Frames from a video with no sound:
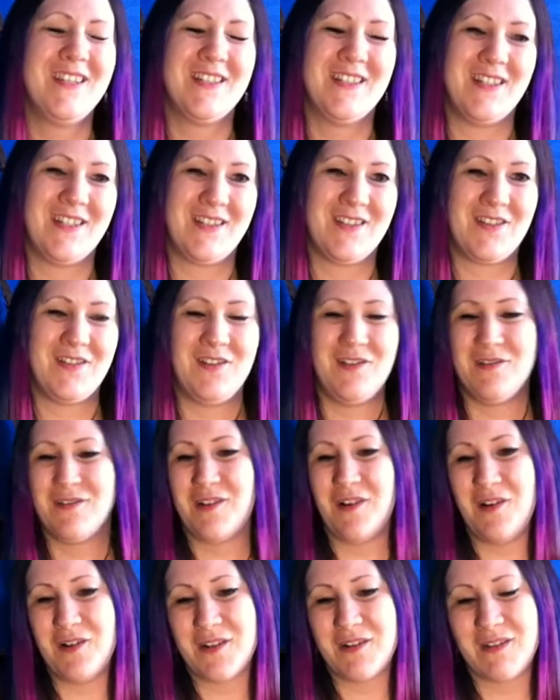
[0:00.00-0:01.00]
I thought, oh
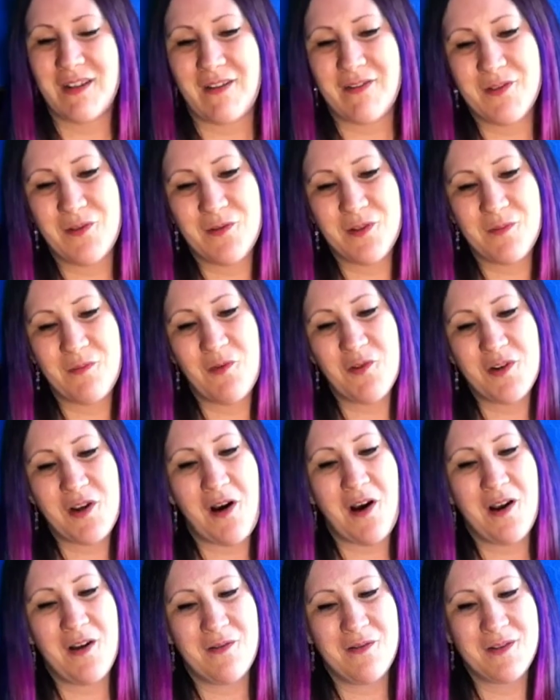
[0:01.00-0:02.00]
god, I'm going to have to order more
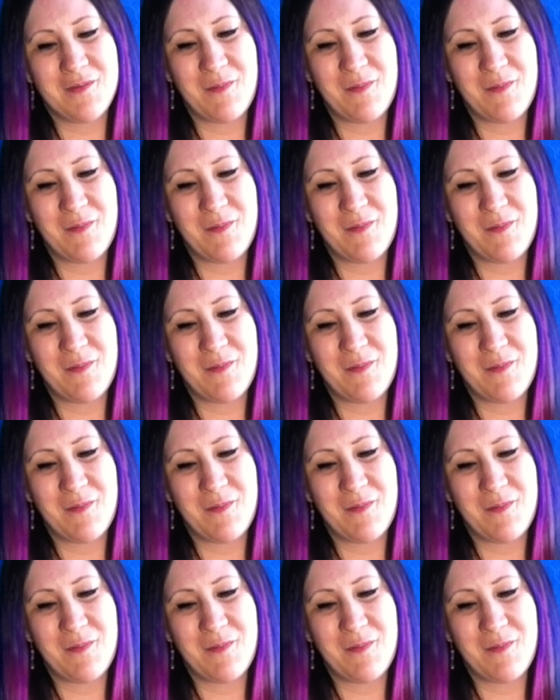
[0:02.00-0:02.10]
tiles,